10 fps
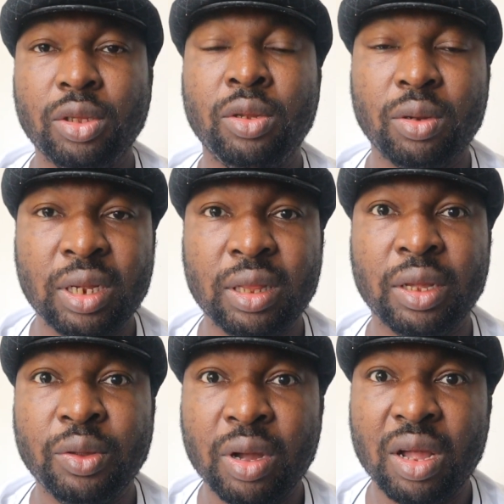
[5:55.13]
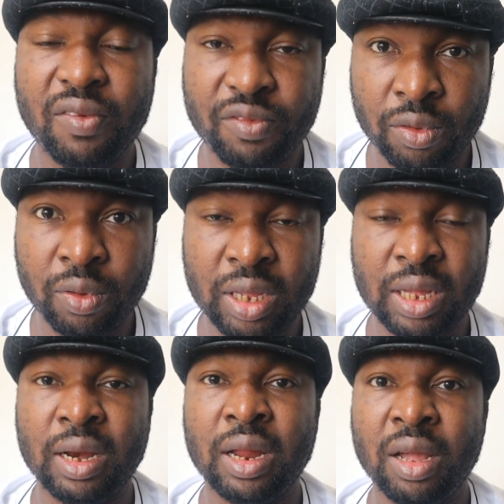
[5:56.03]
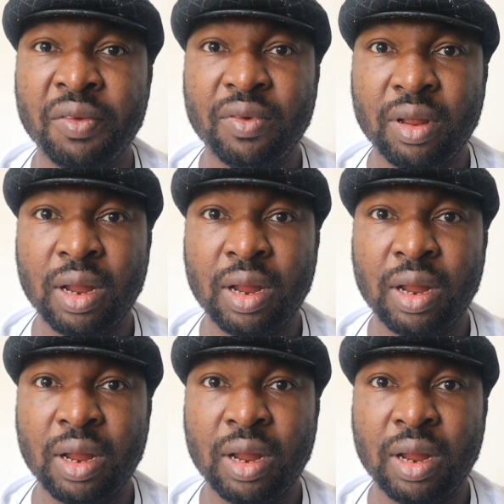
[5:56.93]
The only thing you have to do in your life